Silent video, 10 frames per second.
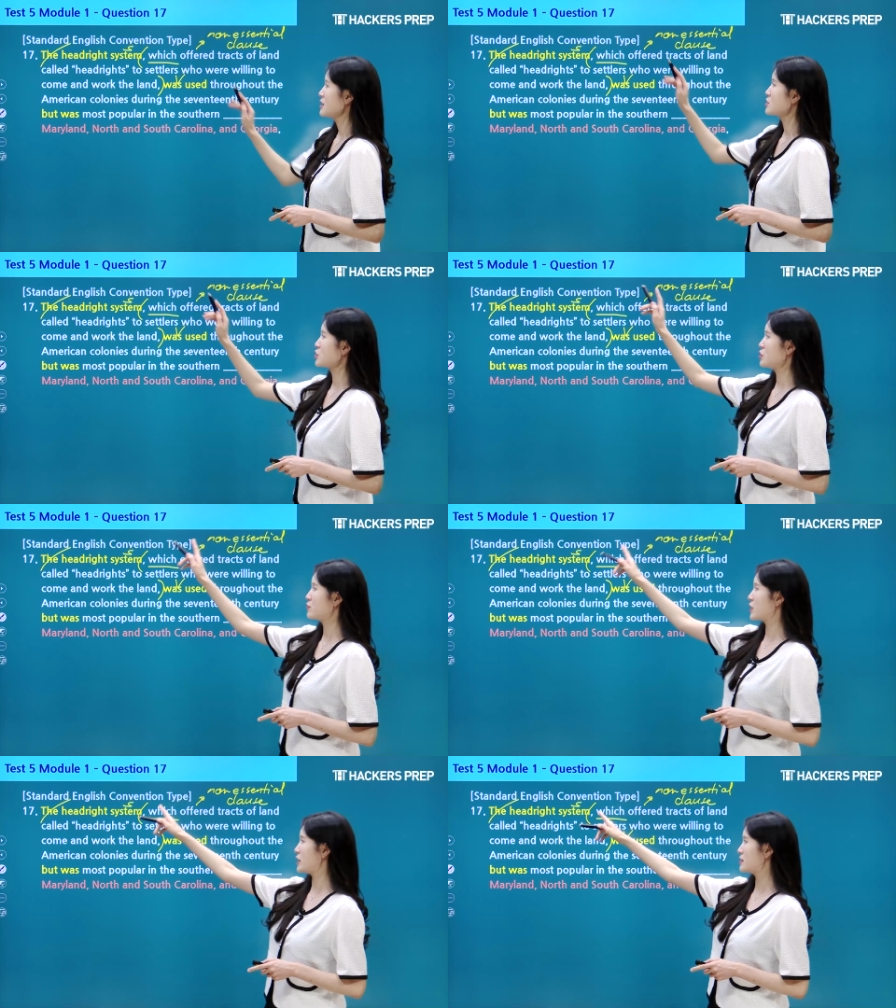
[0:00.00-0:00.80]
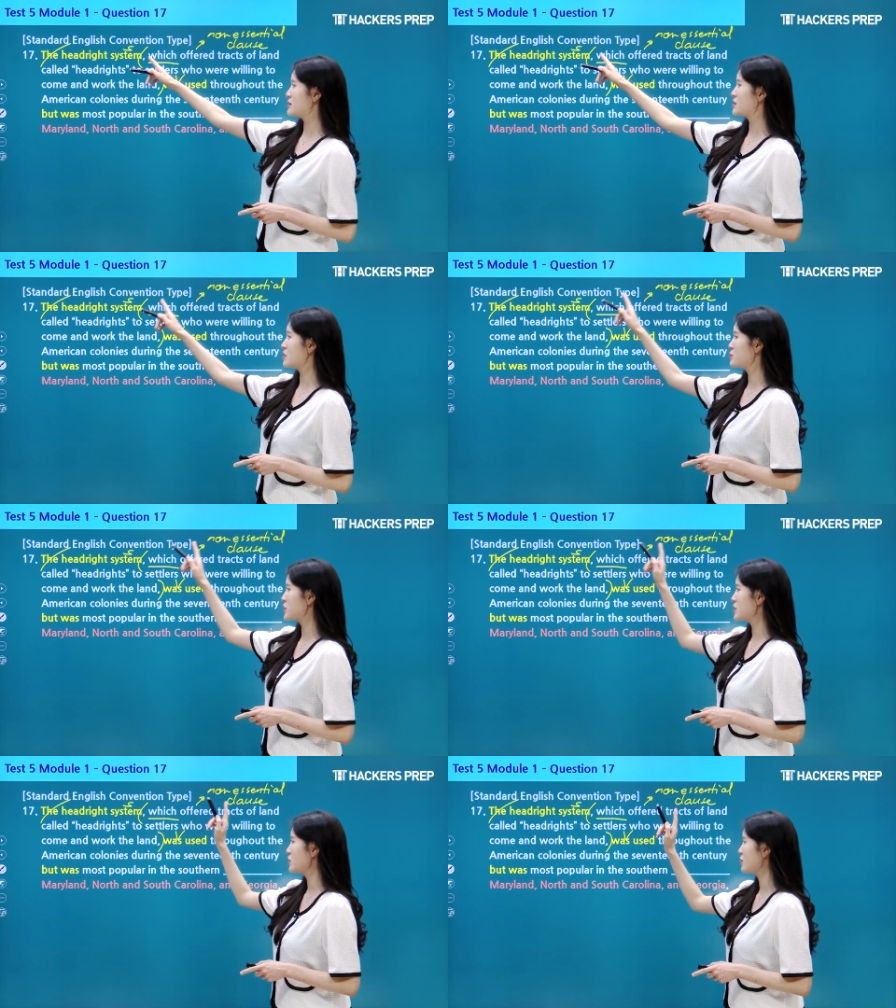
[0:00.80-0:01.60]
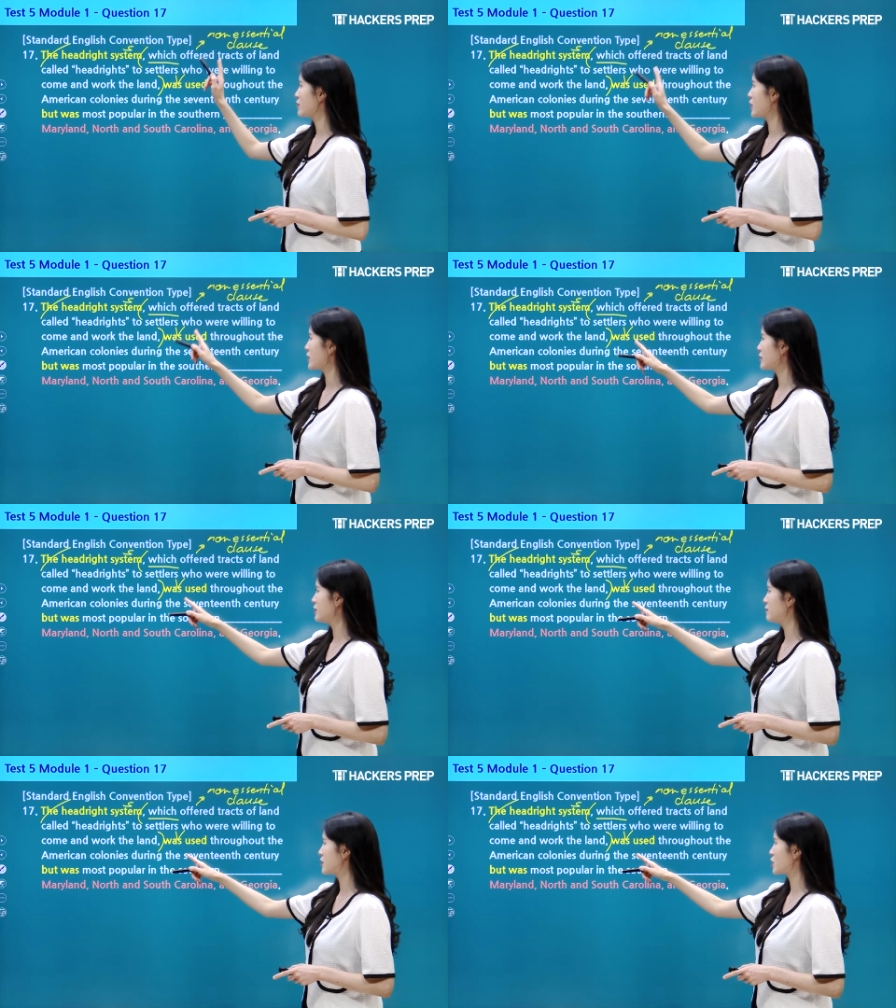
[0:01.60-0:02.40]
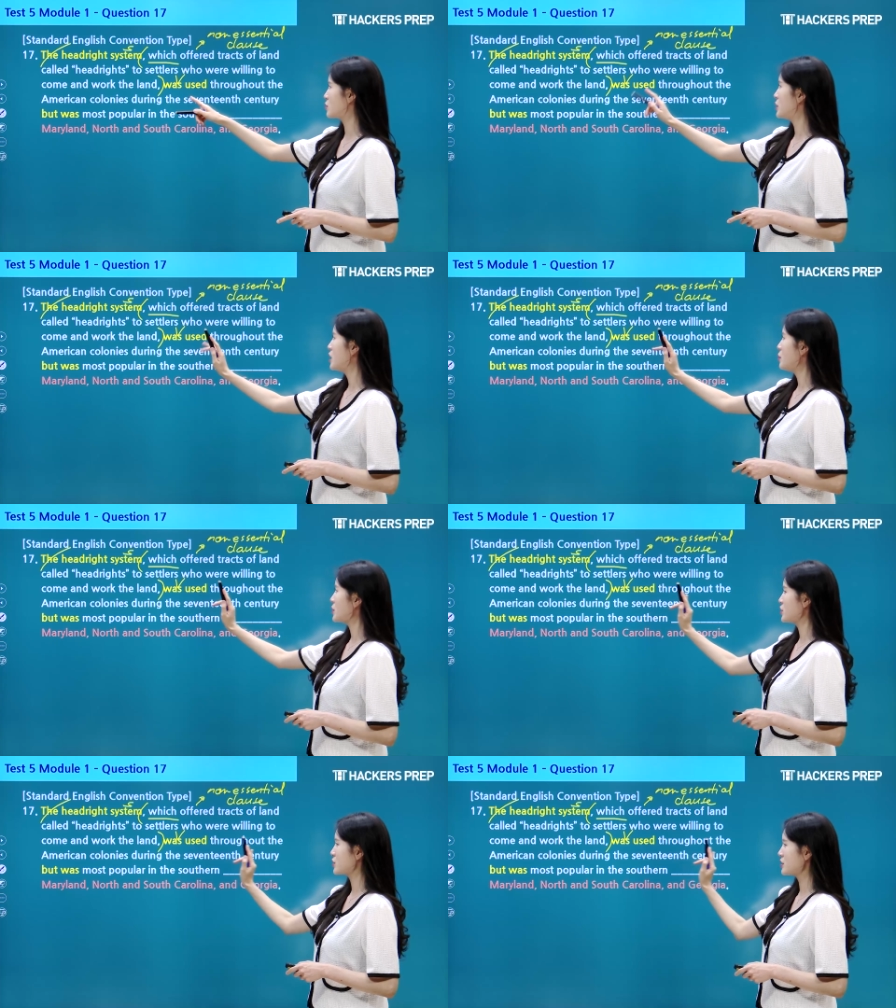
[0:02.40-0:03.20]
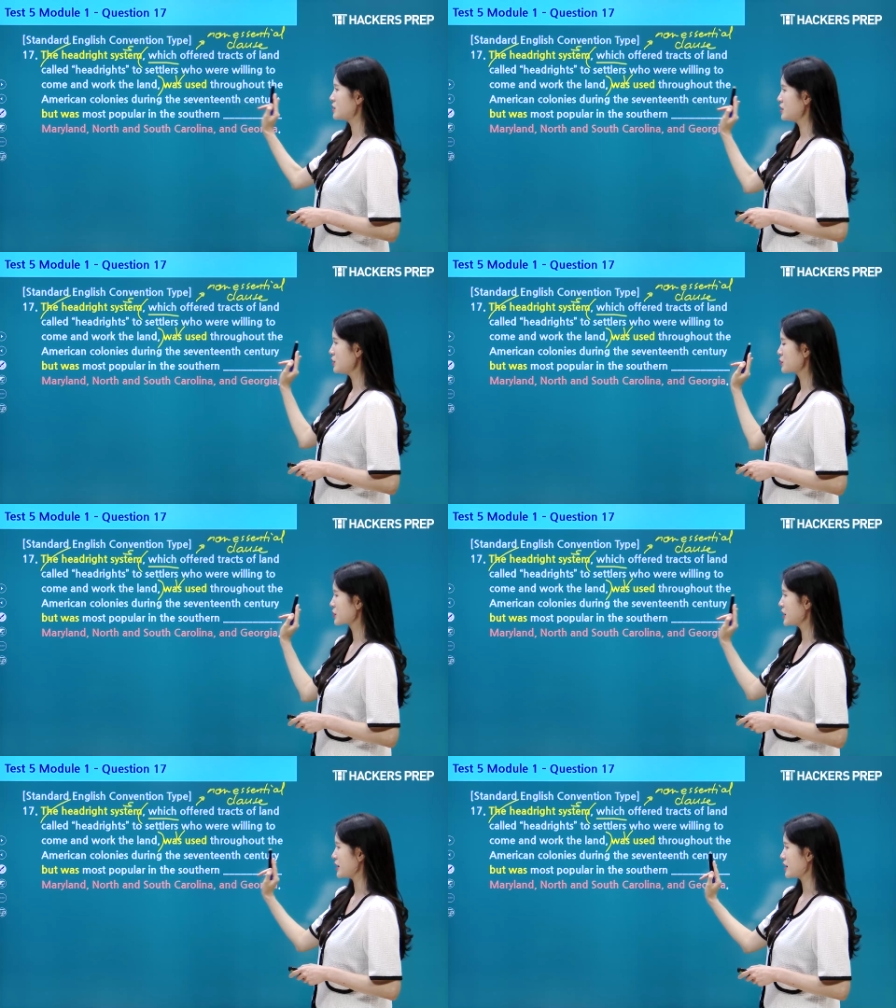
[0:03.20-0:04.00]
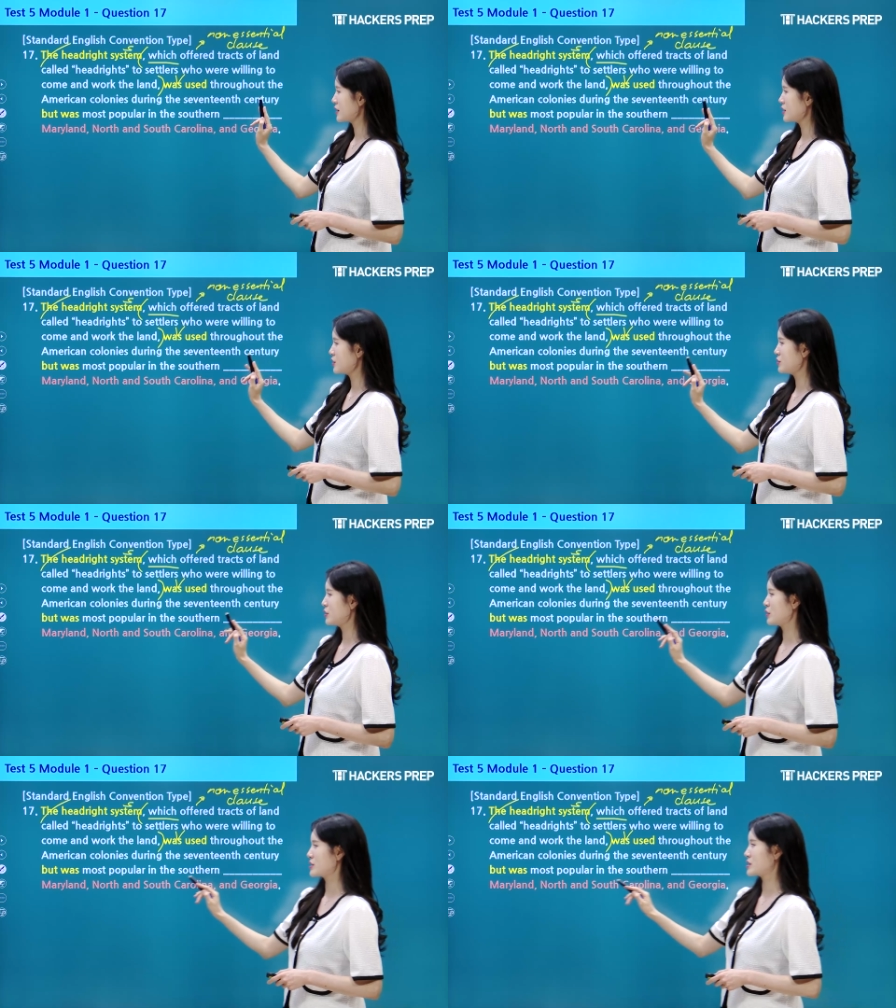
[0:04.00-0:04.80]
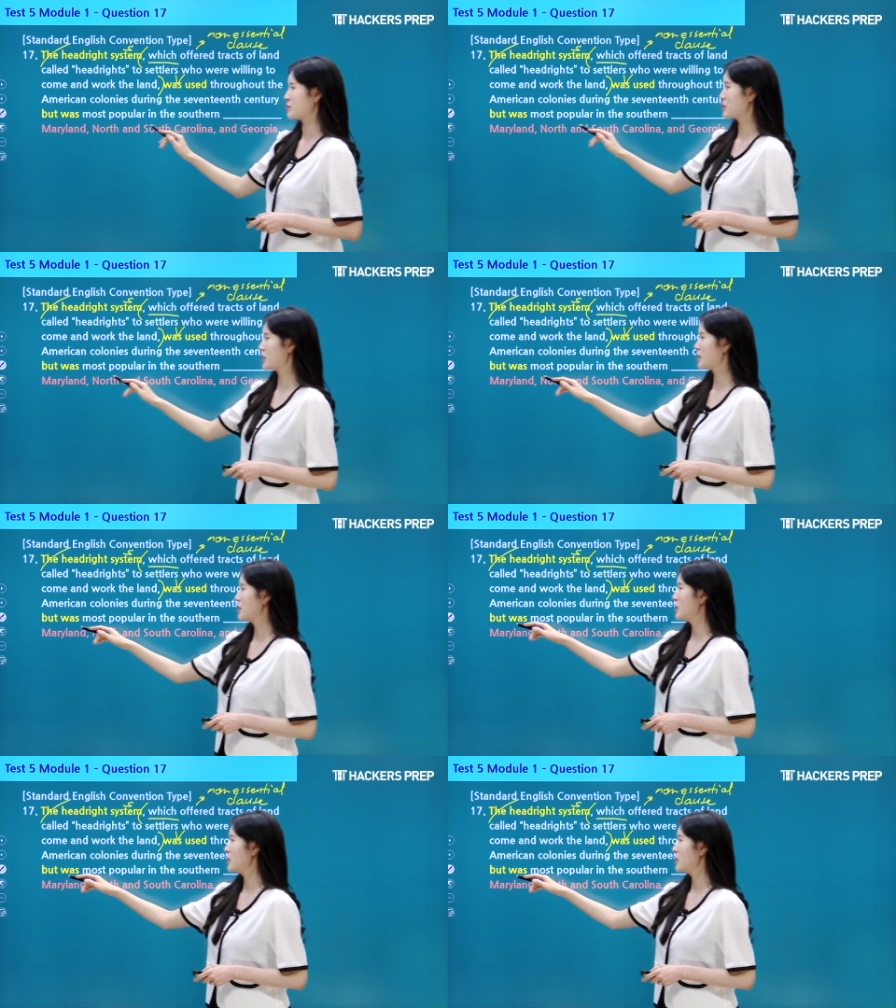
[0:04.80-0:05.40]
So you've got the subject, you've got the verb, but you continue reading and you notice something.